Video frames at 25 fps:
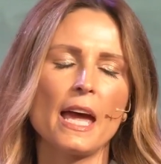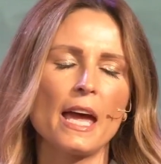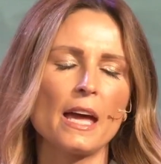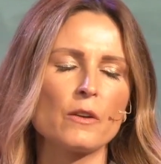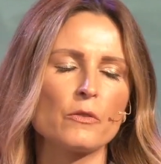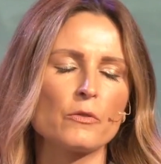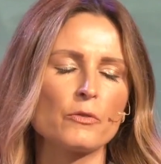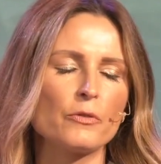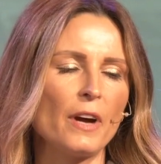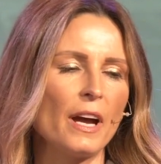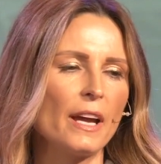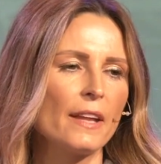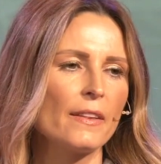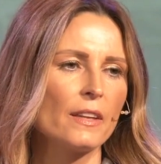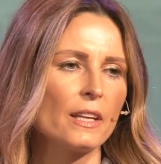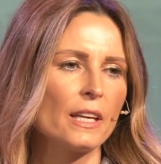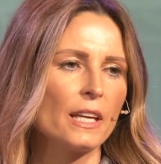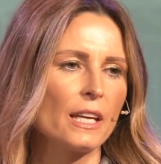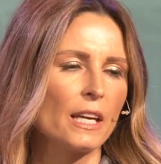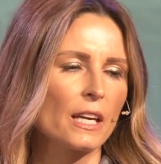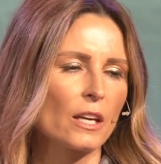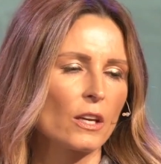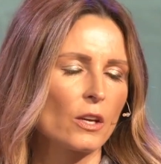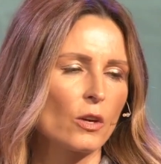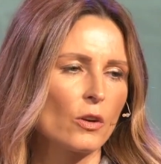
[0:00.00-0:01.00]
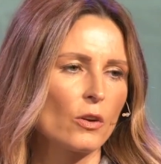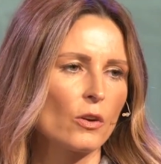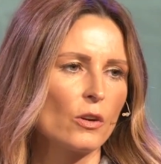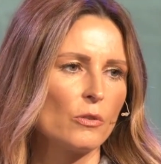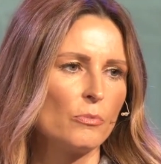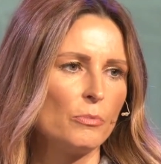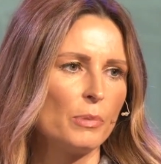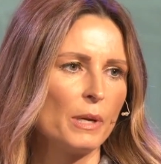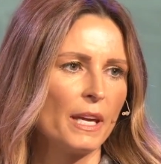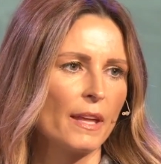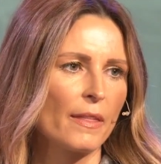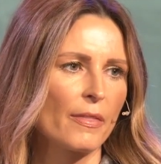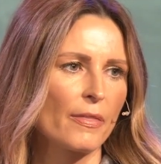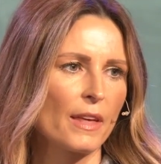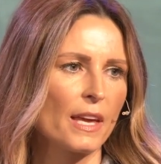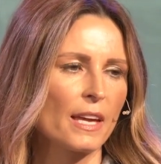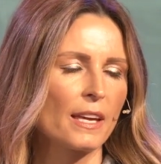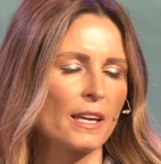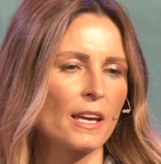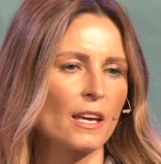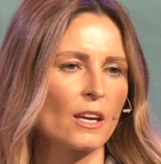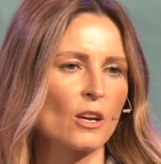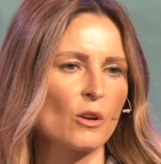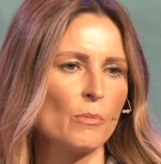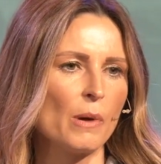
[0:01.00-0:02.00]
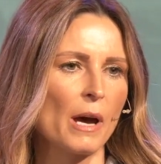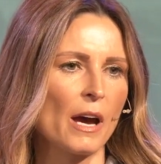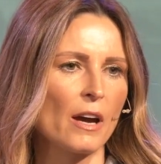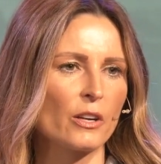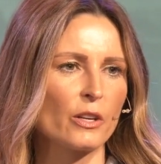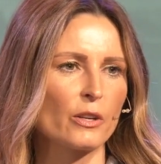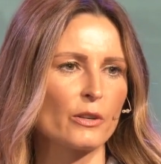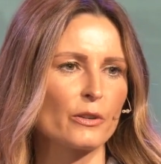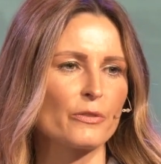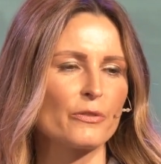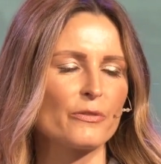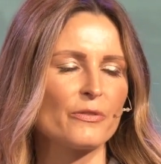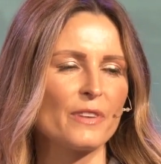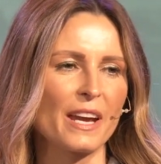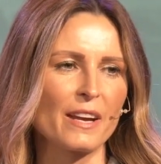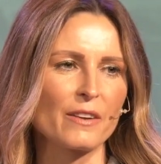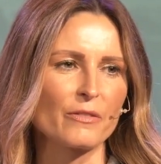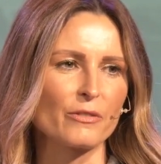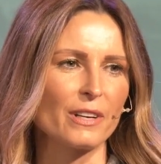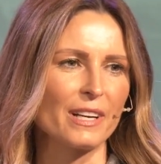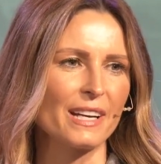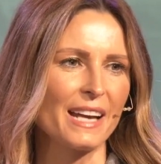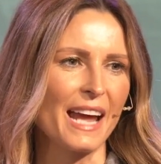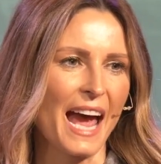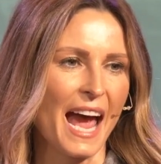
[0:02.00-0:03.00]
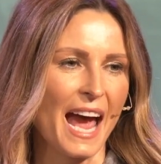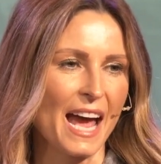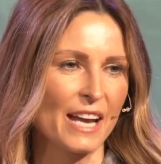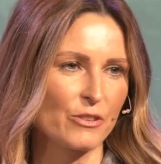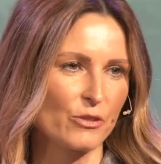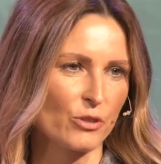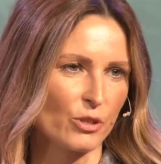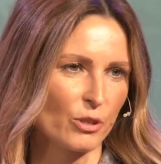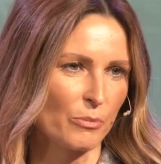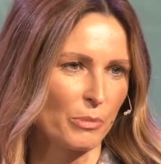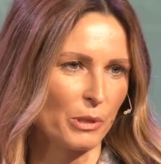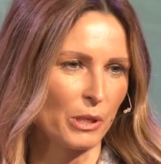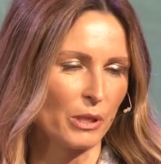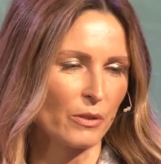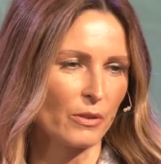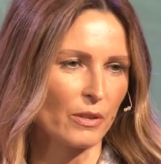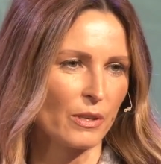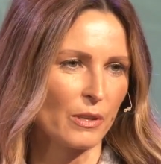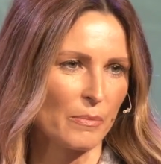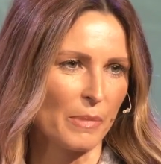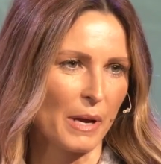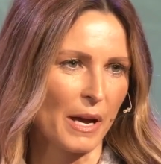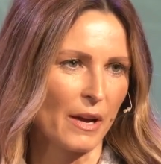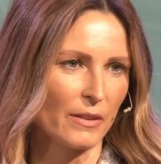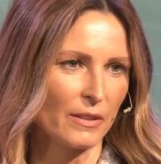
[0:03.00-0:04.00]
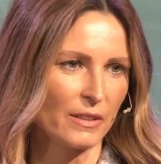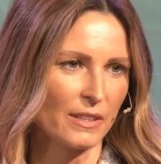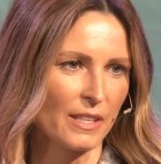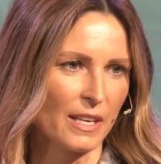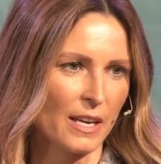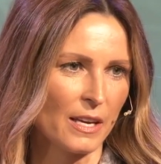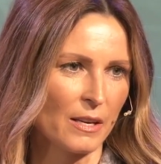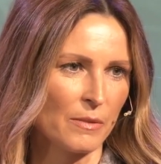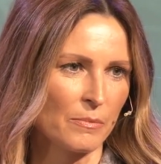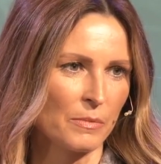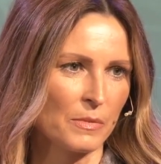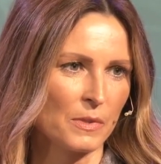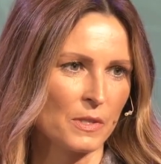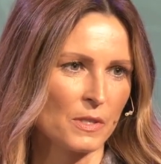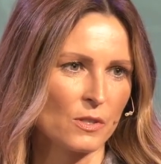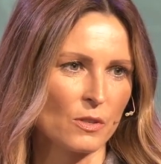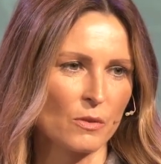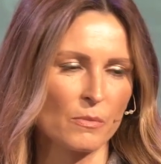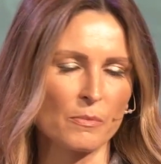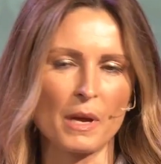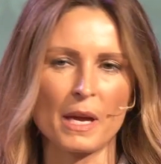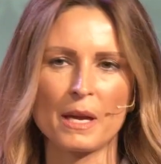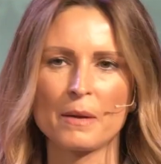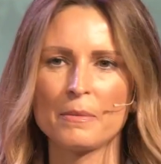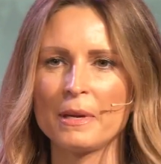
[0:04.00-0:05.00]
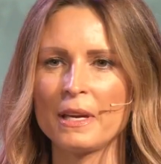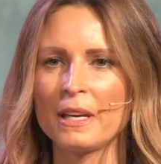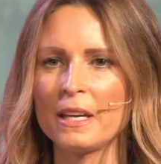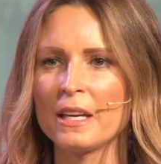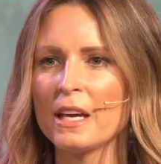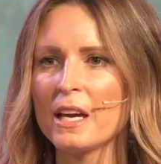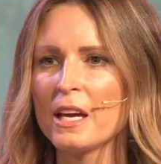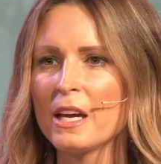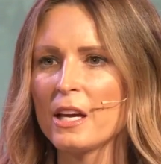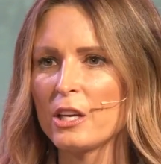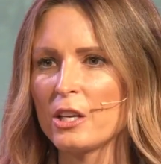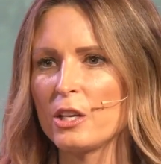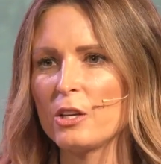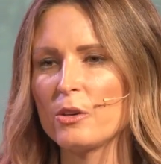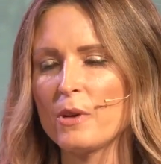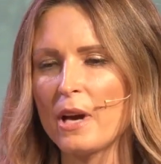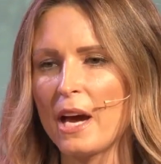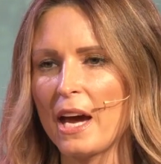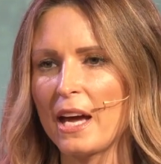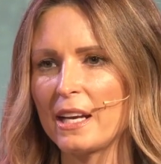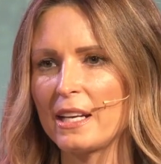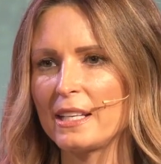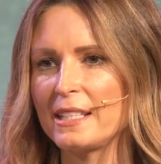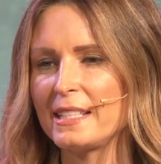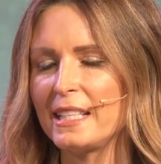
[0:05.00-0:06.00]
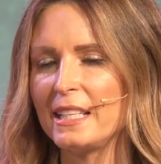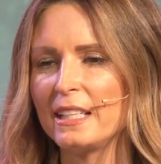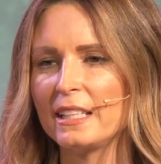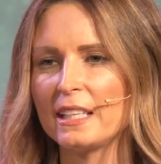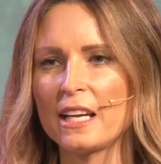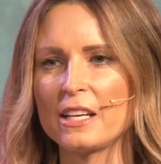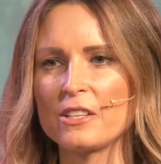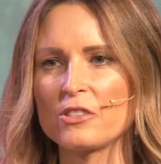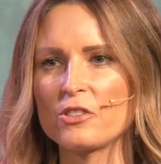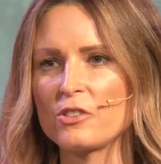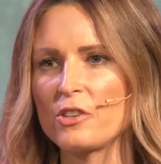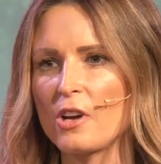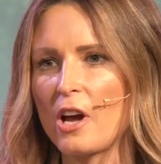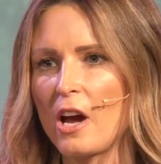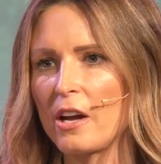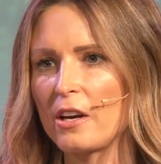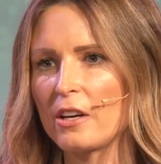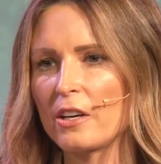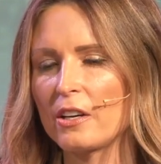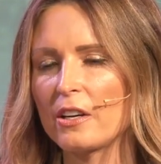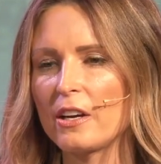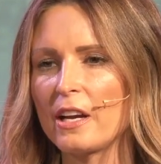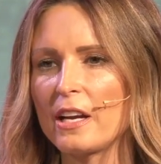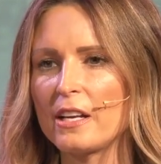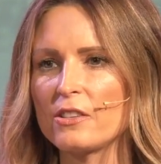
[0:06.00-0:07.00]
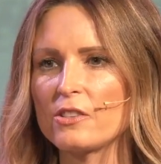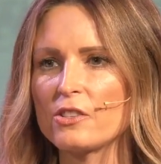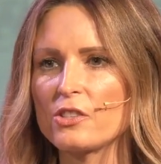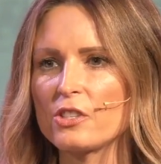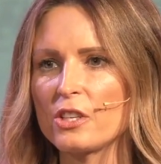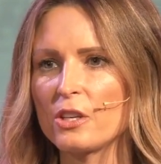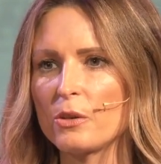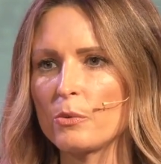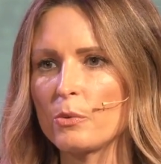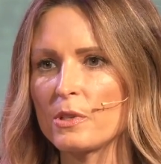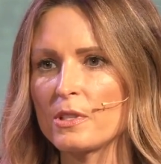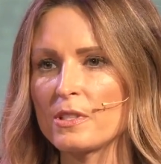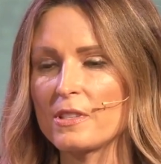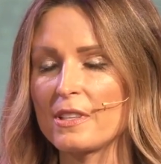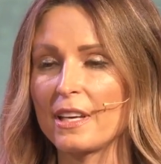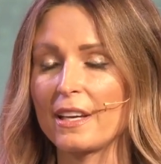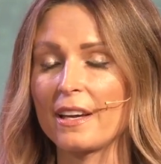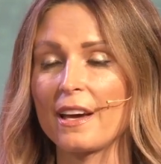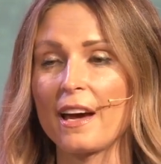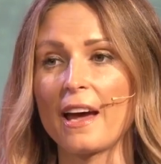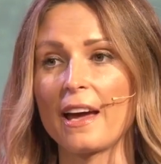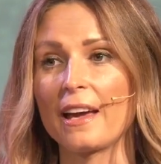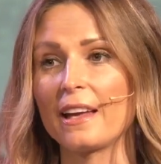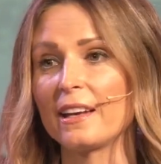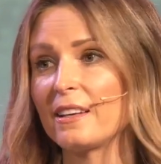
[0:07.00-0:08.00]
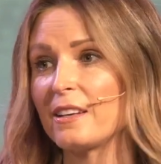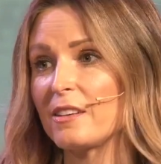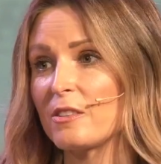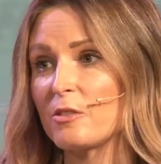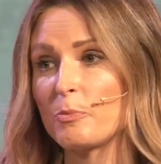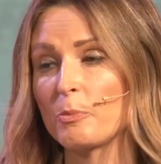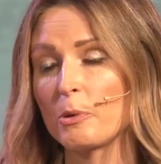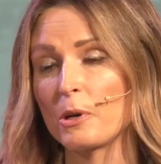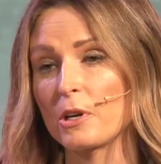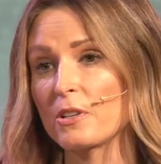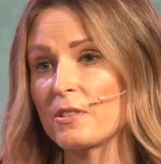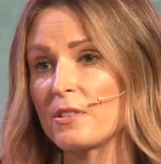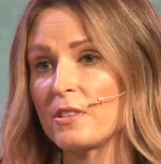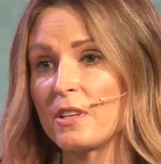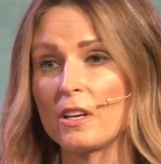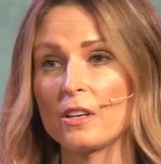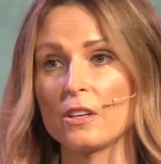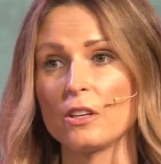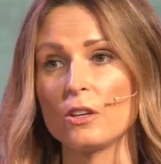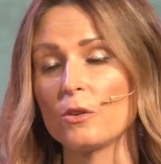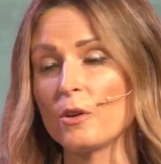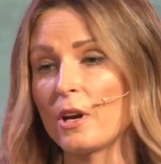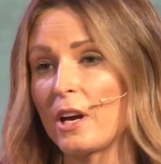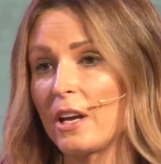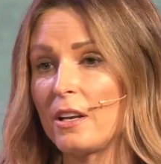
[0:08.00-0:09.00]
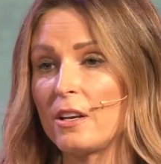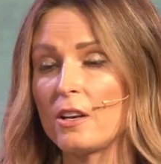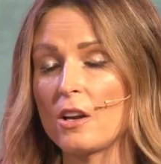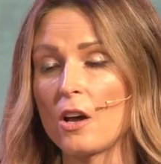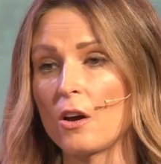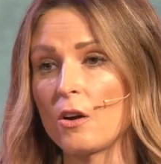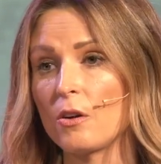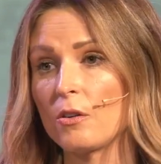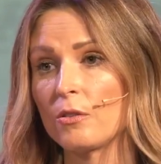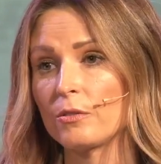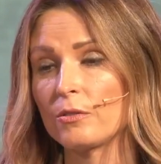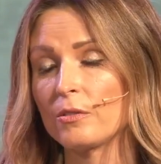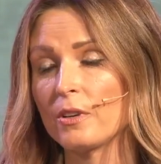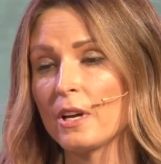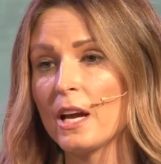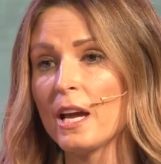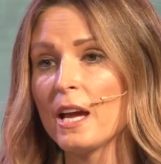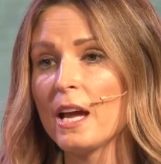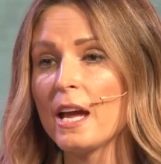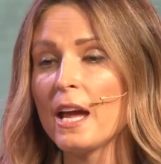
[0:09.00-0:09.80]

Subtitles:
And finally, it could be thinking about your favorite attribute about them. So maybe you had a teenage daughter and she was the kindest person you had known.